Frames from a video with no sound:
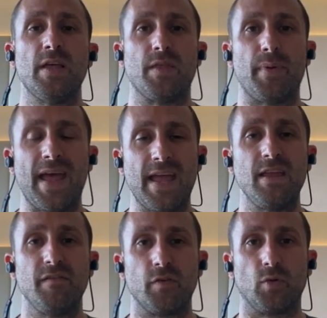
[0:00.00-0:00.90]
the
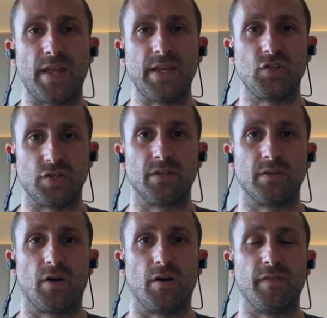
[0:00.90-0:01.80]
behavioural nature
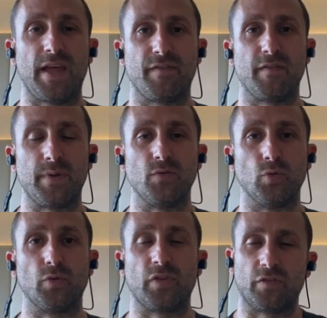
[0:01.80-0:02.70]
of the F F P
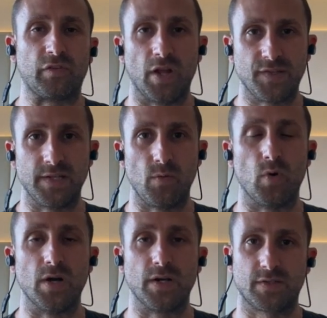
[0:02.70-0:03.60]
rules has certainly
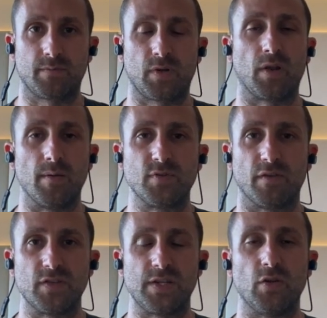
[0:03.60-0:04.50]
worked. Clubs
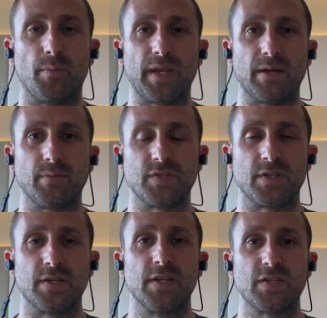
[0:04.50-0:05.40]
obviously not being able
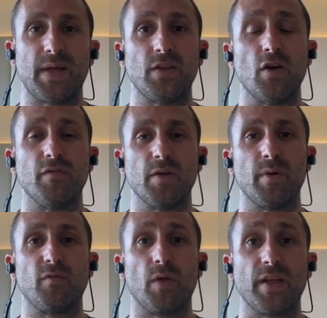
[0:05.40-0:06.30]
to spend over and
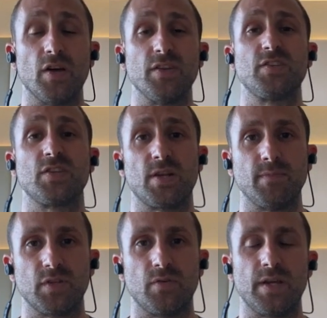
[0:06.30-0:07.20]
above what they earn to some
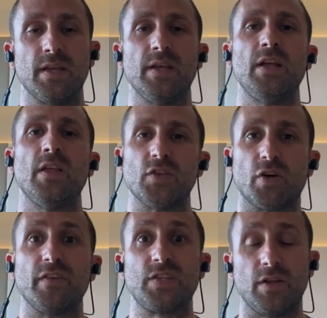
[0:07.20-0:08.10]
degree. There's
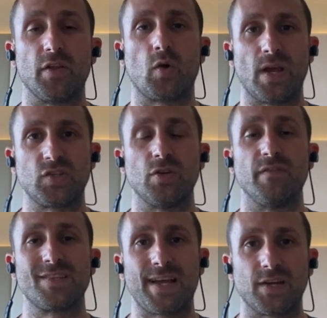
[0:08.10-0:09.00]
obviously another question
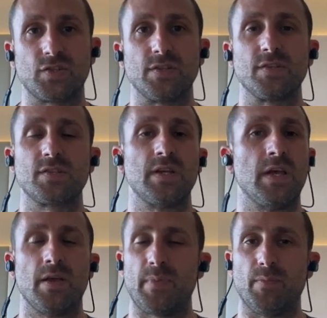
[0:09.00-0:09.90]
over sanctions.
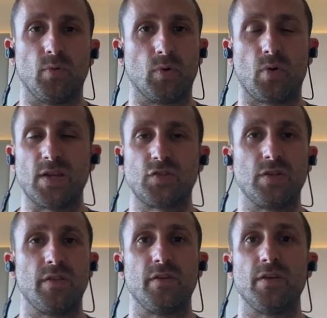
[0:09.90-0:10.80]
People will
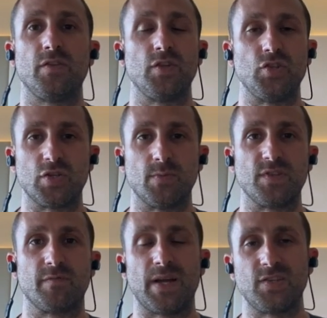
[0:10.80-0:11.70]
question the, the
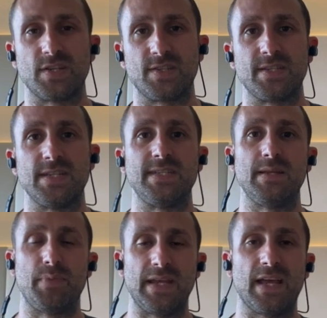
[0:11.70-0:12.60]
judgments of Manchester City,
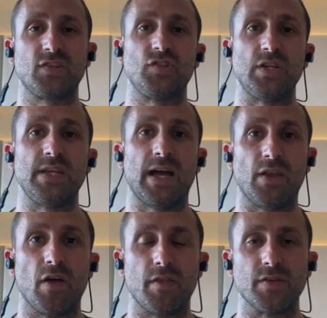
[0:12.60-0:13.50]
P S G
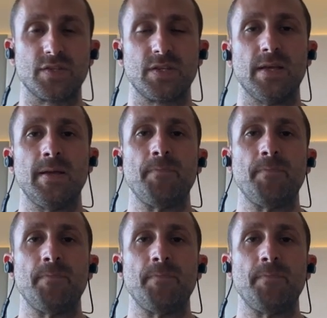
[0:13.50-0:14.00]
and others.